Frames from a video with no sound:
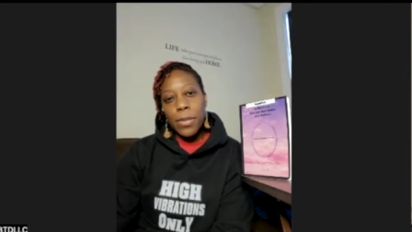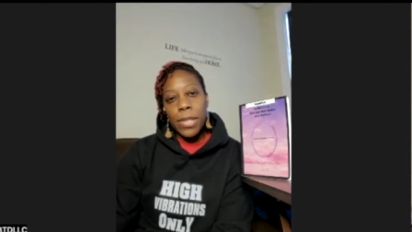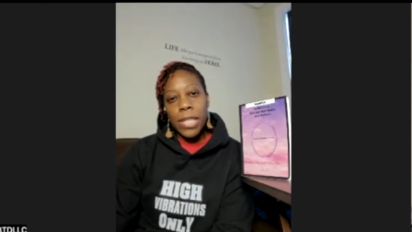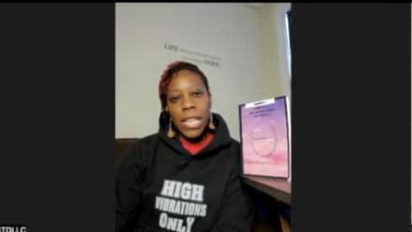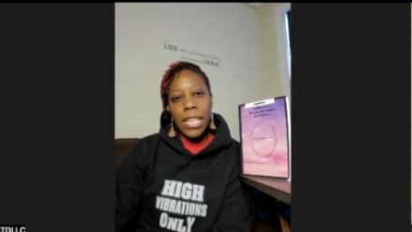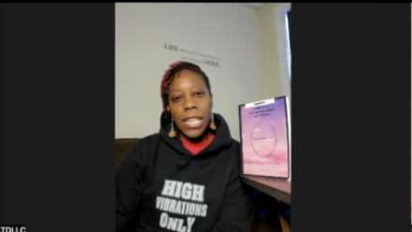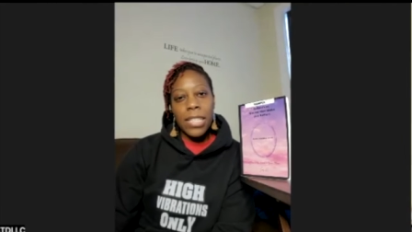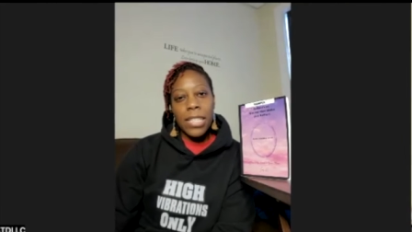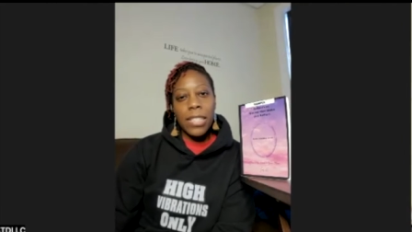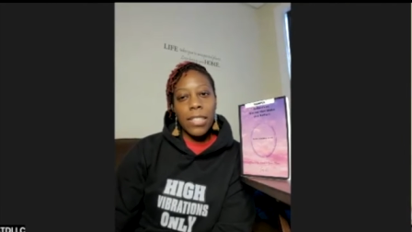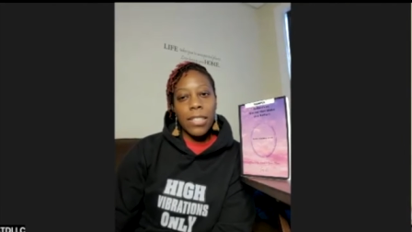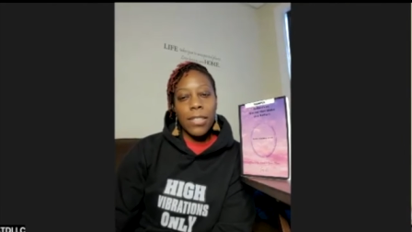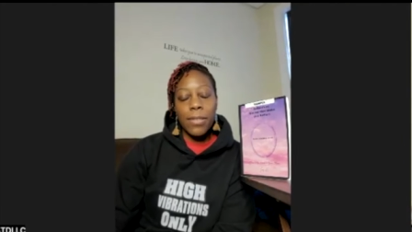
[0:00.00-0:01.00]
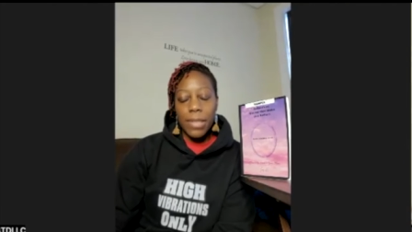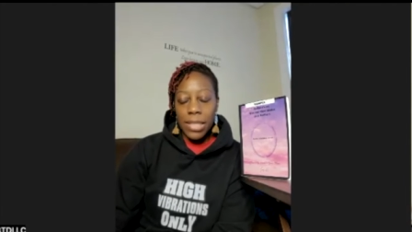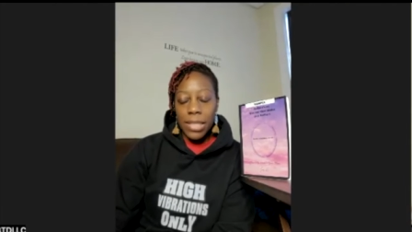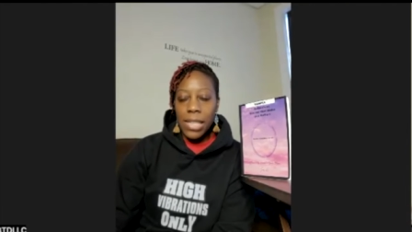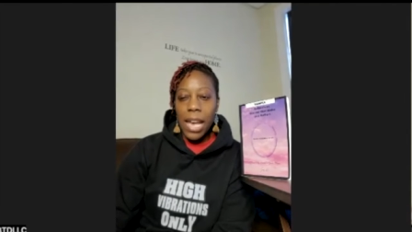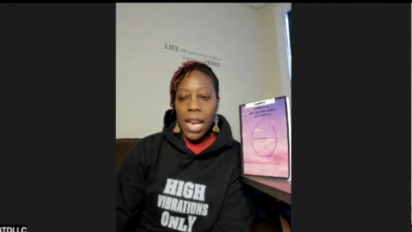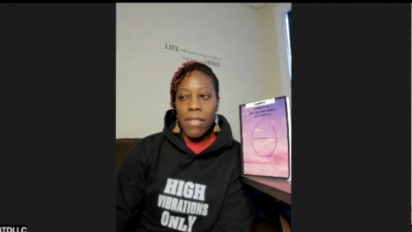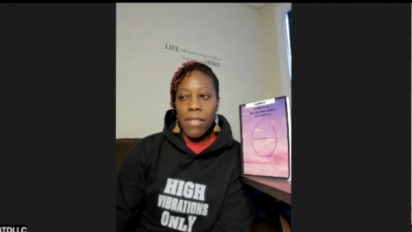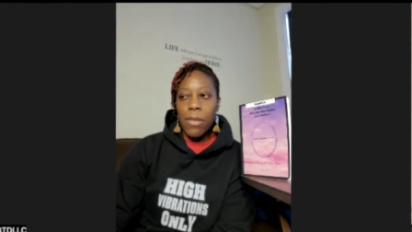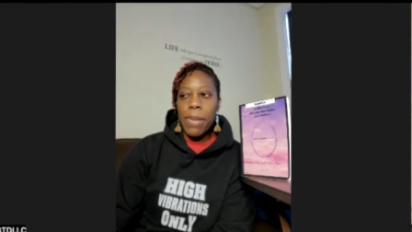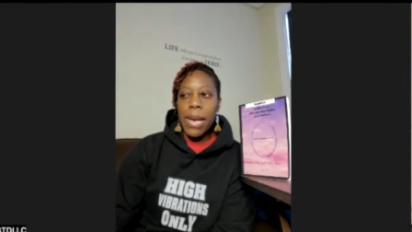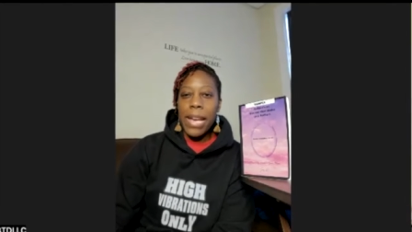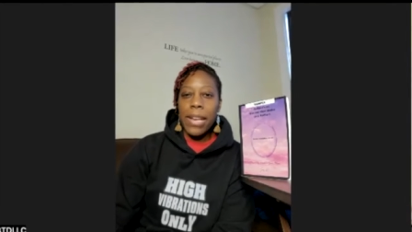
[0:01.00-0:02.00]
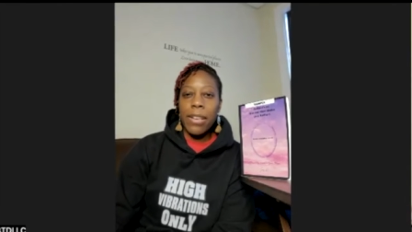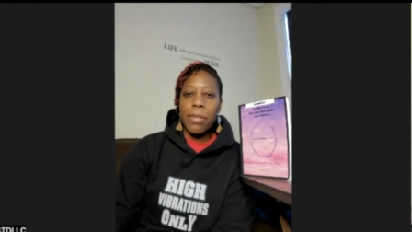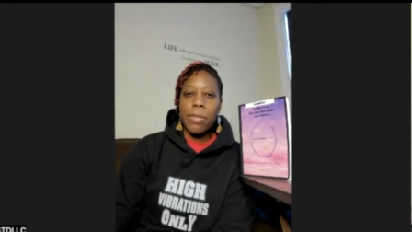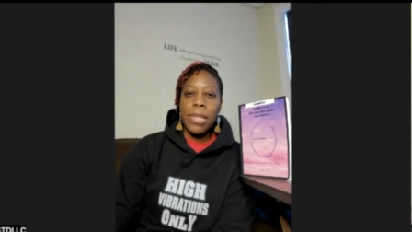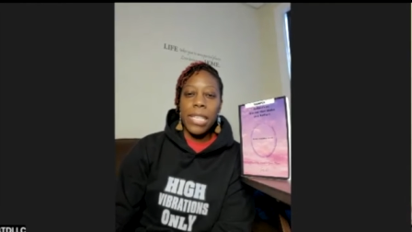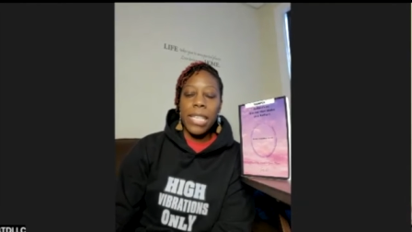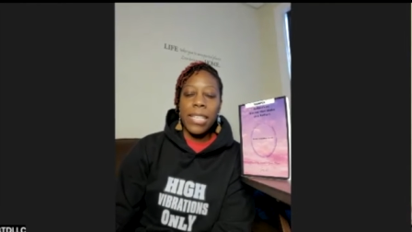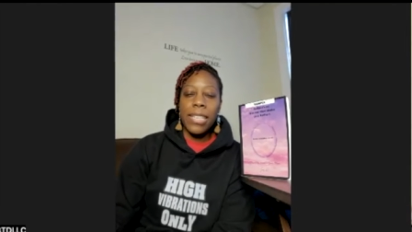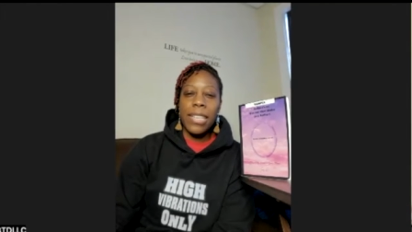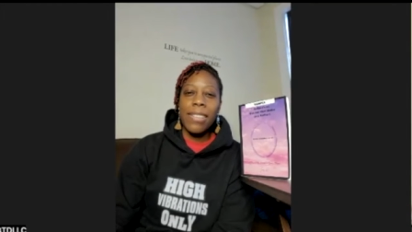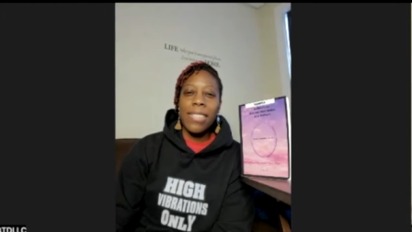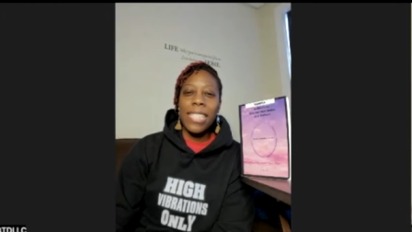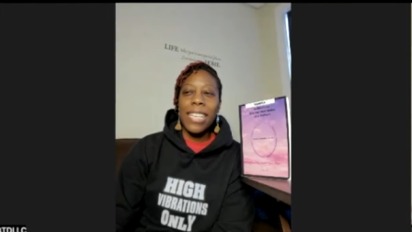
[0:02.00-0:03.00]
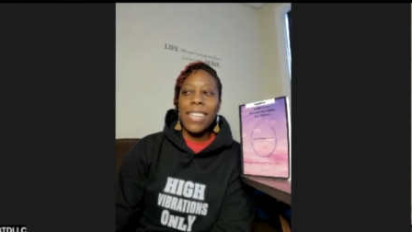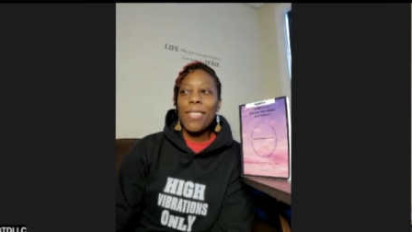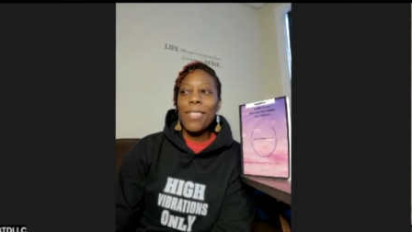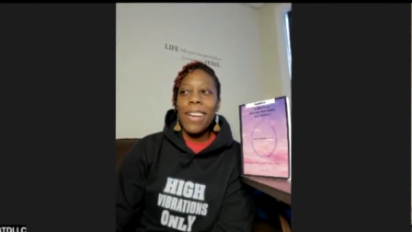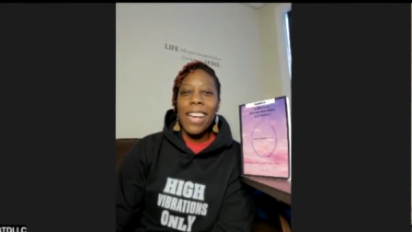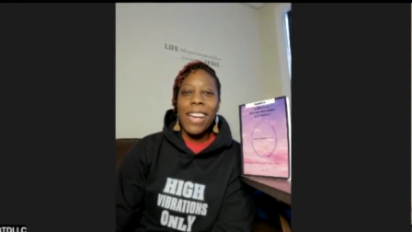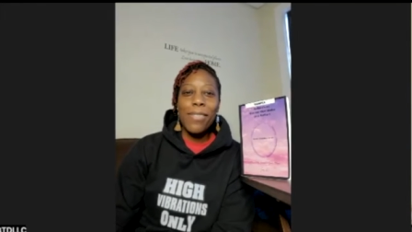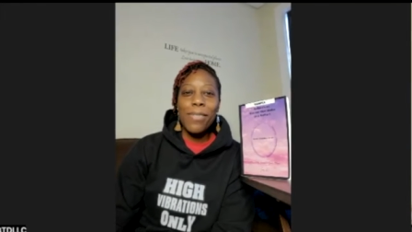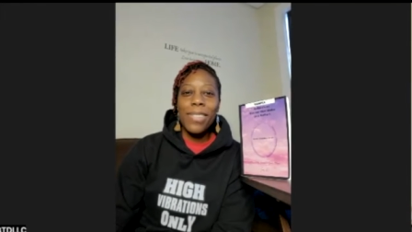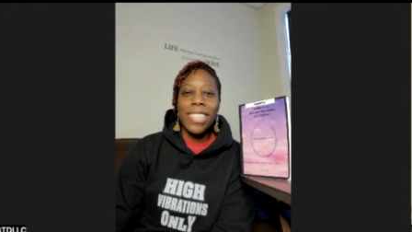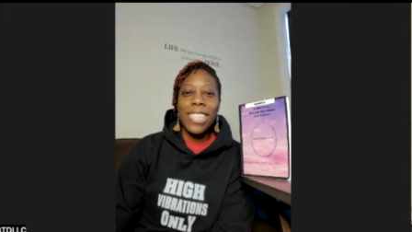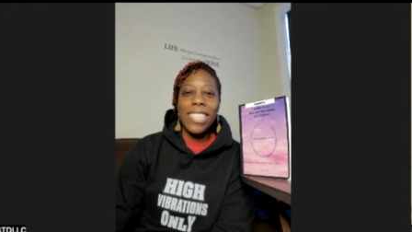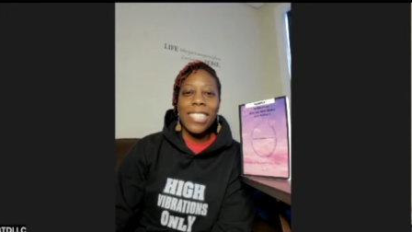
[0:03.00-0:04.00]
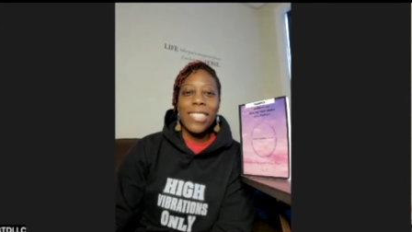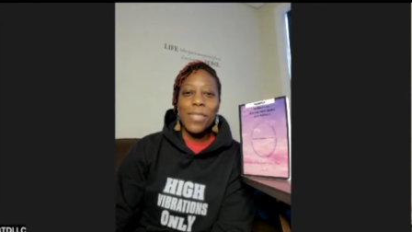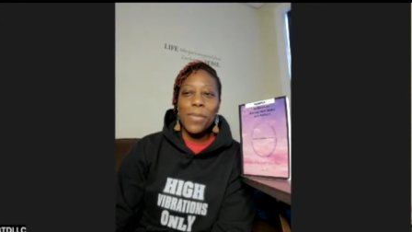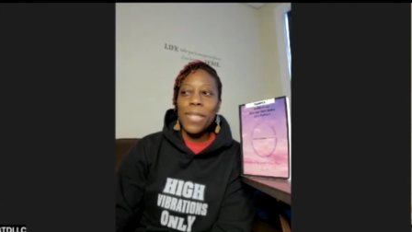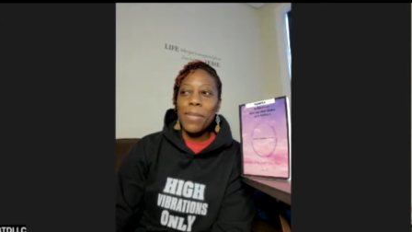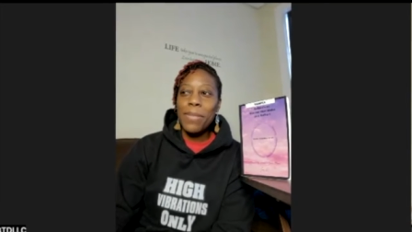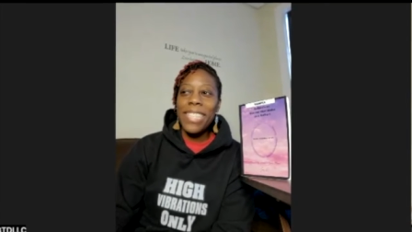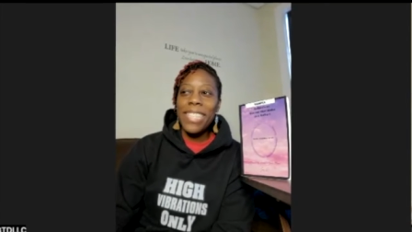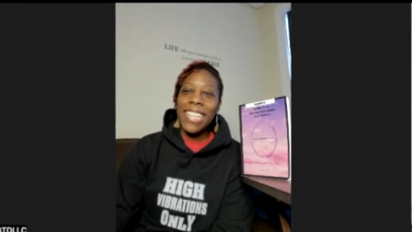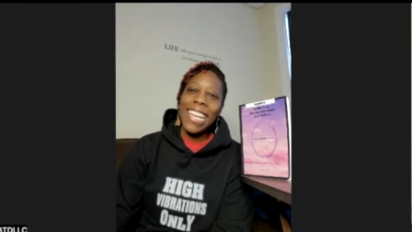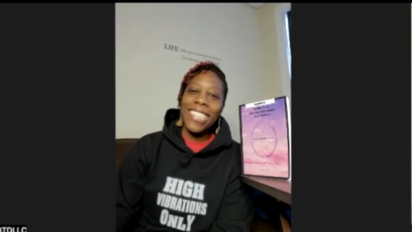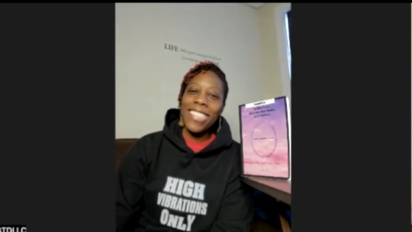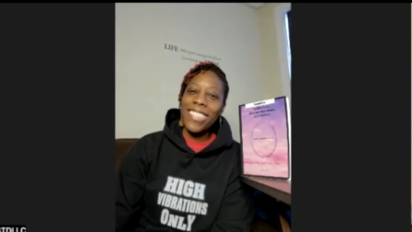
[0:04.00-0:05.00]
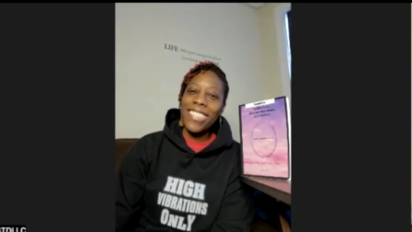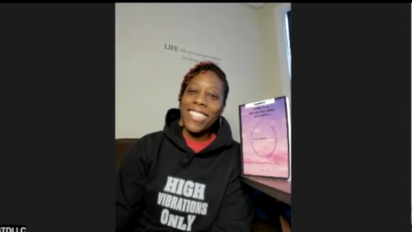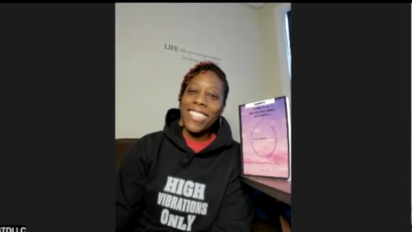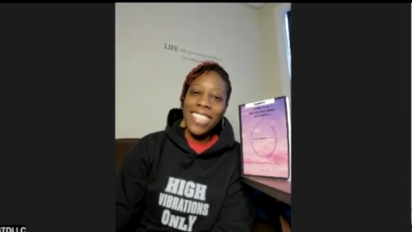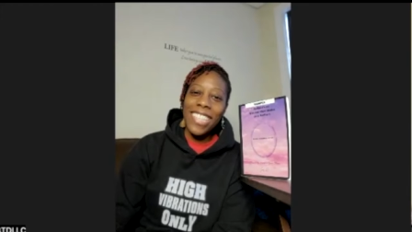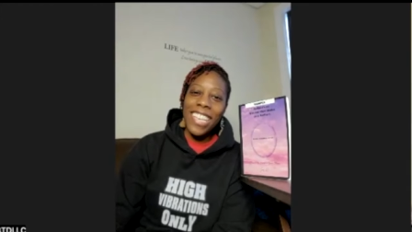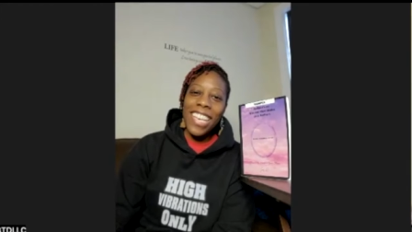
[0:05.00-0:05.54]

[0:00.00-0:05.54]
were like, you need to have a backup plan. And I was like, I don't have one. I just want to be an actress.